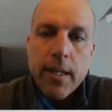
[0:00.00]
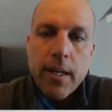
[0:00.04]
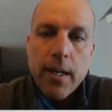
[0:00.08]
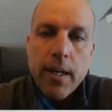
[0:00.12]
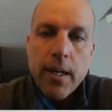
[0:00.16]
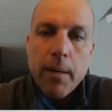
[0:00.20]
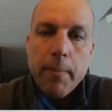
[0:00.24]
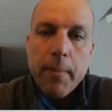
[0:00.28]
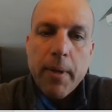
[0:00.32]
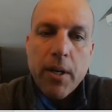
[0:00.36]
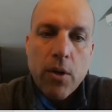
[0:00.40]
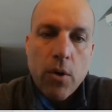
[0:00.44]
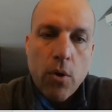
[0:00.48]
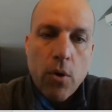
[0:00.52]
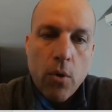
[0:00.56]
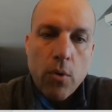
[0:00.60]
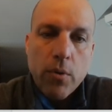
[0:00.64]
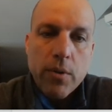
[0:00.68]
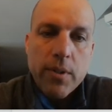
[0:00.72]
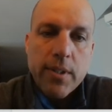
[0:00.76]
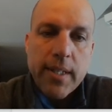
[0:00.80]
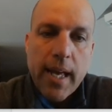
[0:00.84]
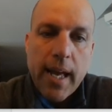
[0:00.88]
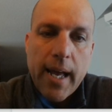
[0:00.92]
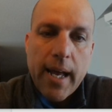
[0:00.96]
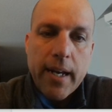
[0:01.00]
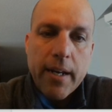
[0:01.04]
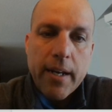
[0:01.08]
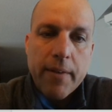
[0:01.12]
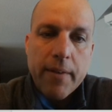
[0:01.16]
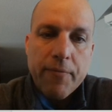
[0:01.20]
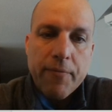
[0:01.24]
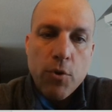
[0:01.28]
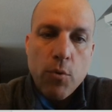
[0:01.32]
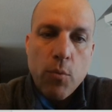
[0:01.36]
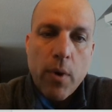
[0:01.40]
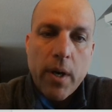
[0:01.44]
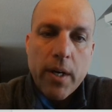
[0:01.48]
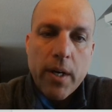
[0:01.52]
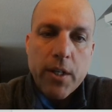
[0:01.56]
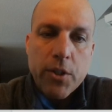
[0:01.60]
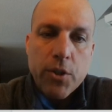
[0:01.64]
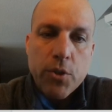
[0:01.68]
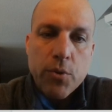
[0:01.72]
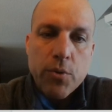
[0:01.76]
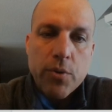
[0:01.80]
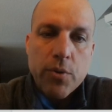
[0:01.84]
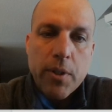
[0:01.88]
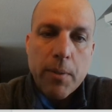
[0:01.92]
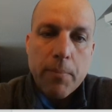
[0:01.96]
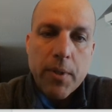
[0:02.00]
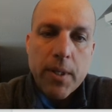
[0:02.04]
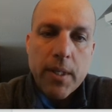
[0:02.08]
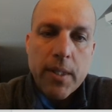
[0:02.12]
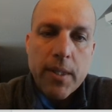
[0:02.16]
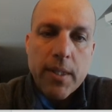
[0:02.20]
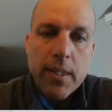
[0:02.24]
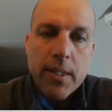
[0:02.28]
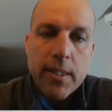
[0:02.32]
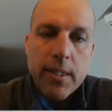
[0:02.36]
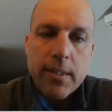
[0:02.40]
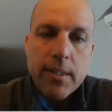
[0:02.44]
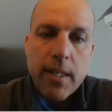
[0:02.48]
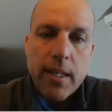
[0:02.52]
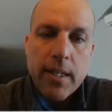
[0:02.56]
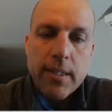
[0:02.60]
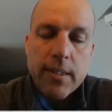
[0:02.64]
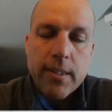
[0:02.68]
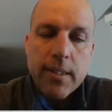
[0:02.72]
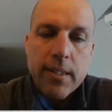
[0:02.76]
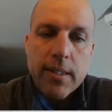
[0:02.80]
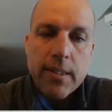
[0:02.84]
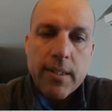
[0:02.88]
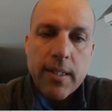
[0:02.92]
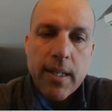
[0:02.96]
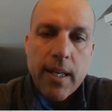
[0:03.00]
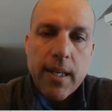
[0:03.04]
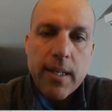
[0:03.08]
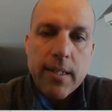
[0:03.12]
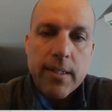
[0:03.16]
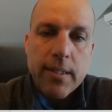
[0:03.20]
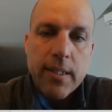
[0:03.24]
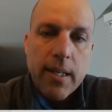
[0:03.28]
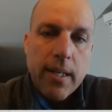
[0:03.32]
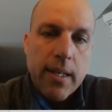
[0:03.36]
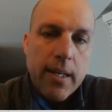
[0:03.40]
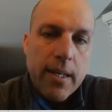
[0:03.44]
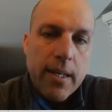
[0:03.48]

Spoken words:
and holds on, if you want to do something in this sentence that says,